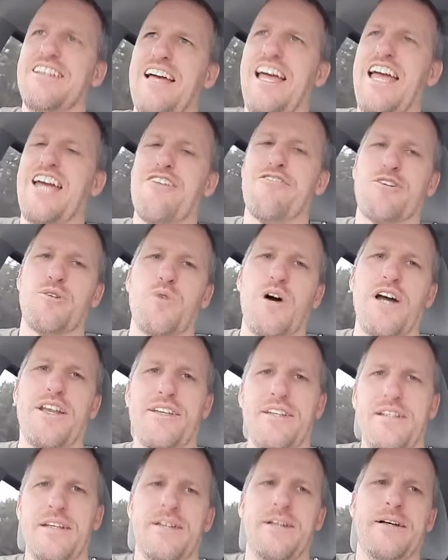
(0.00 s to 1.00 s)
Hey everyone.
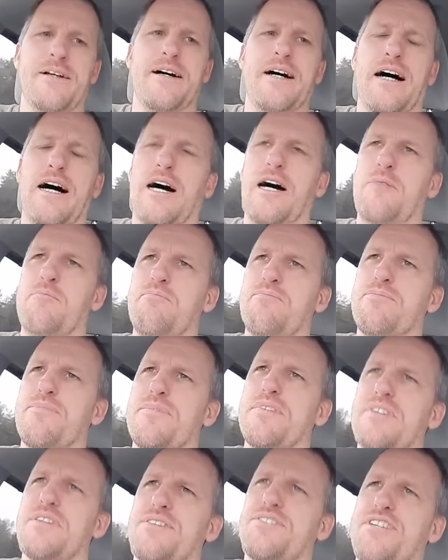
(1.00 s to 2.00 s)

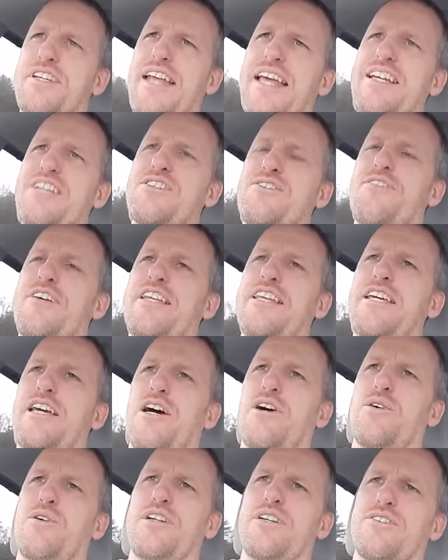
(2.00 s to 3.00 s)
Today's
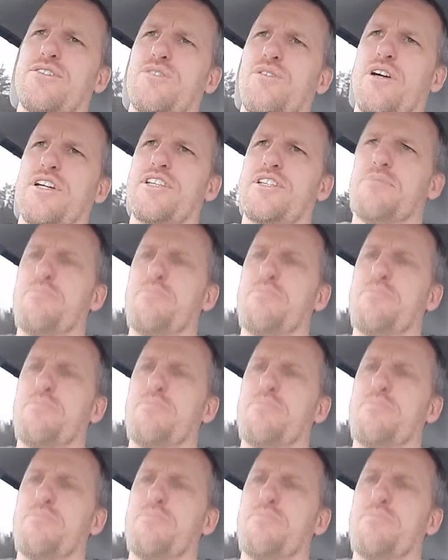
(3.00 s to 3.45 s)
video is going to